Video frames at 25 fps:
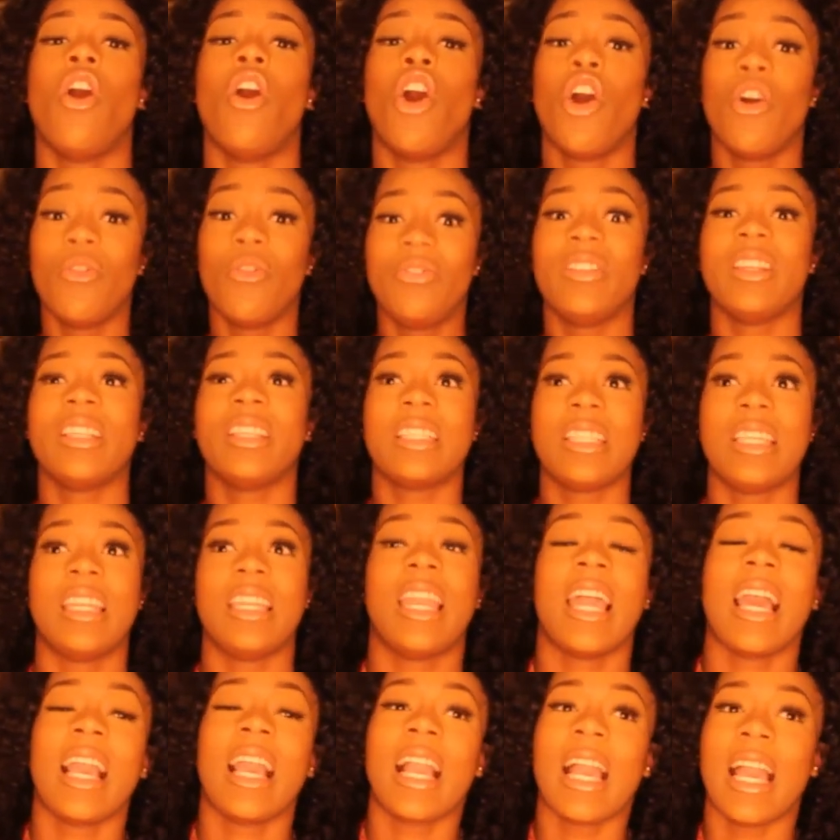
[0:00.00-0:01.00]
obviously
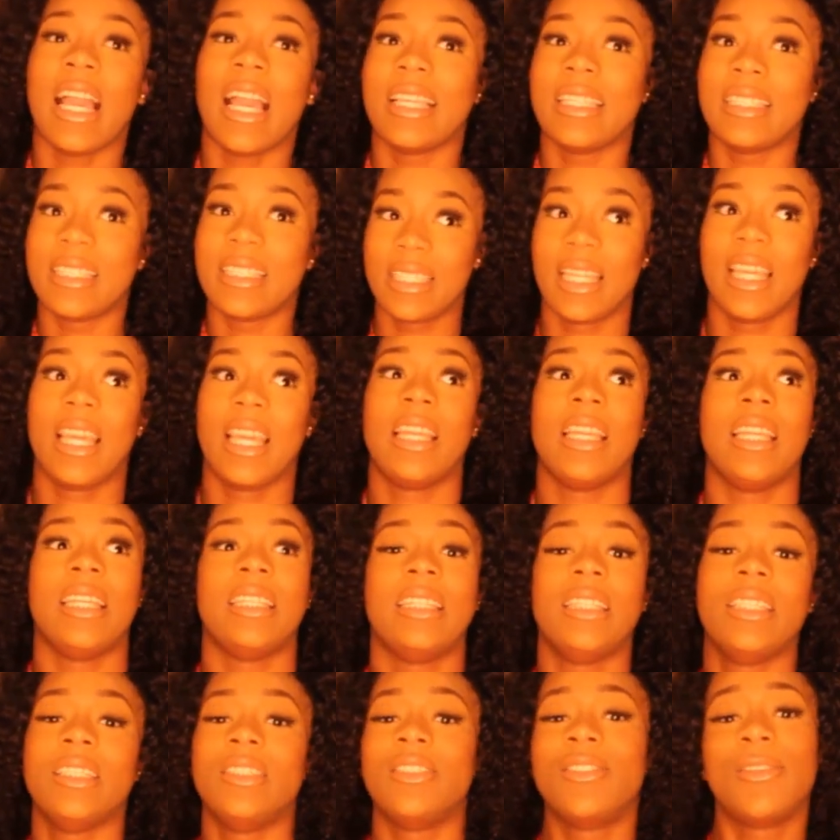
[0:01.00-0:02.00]
like i said
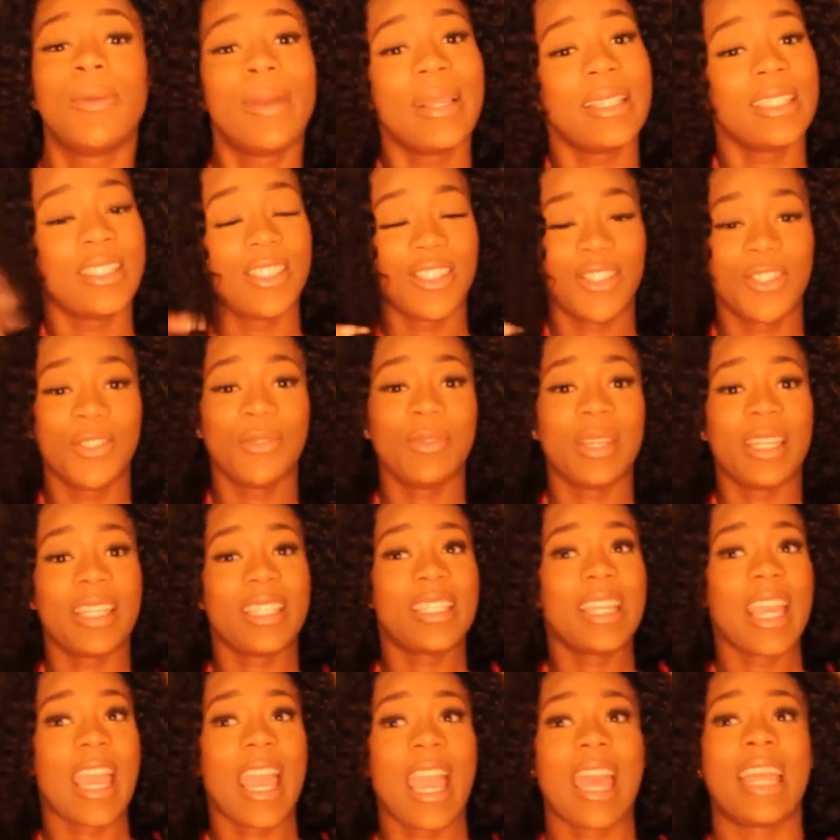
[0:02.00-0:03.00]
it is 22
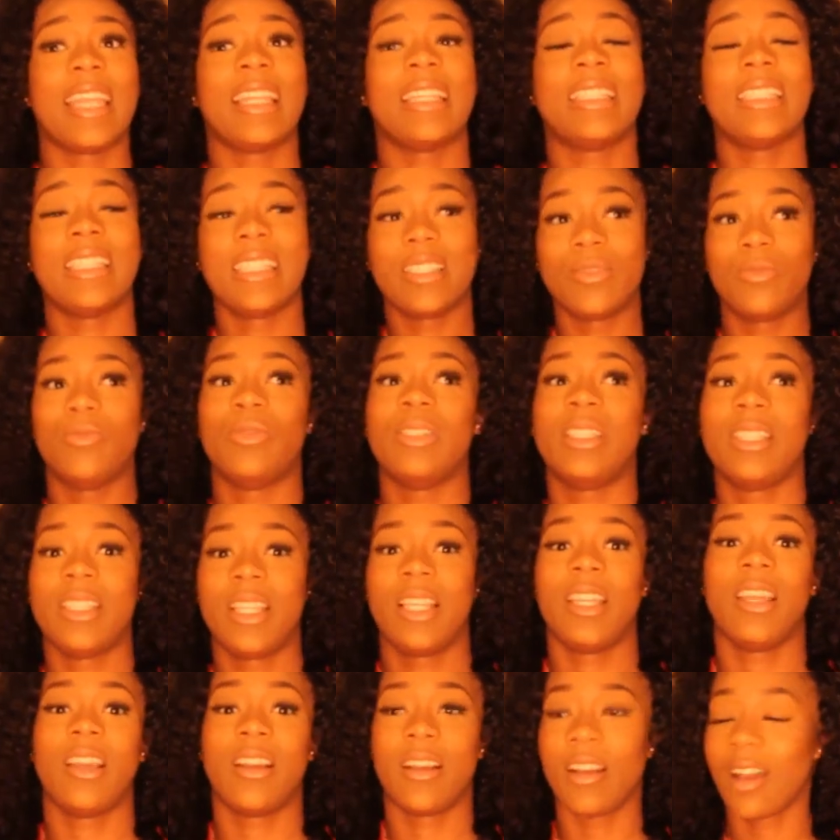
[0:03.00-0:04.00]
inch hair and it is
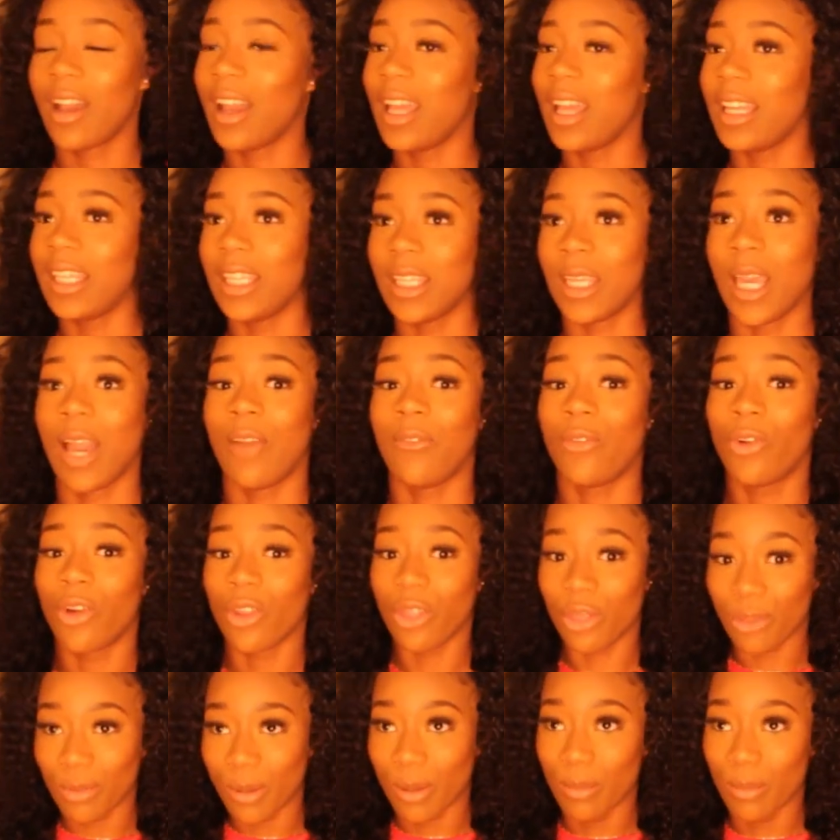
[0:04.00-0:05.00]
brazilian curly i've got
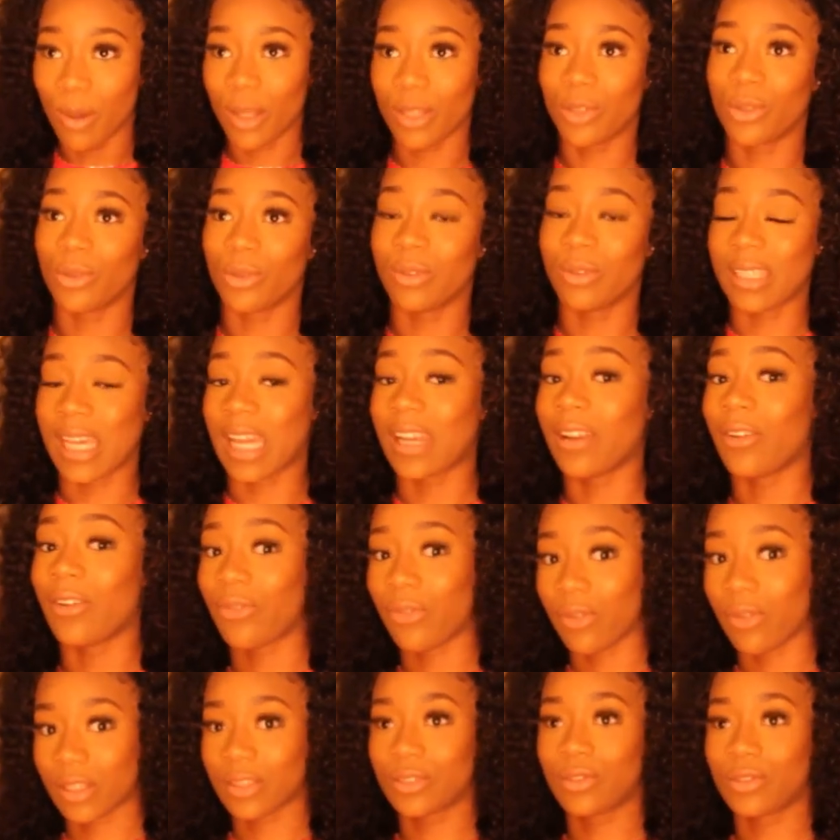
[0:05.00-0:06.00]
three bundles and a
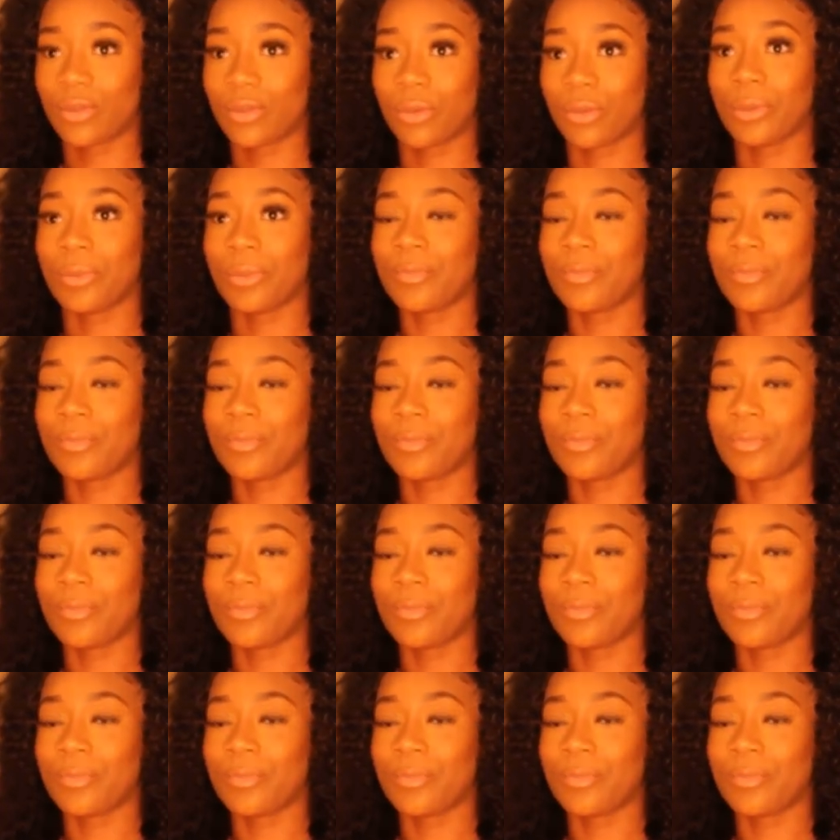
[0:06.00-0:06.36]
frontal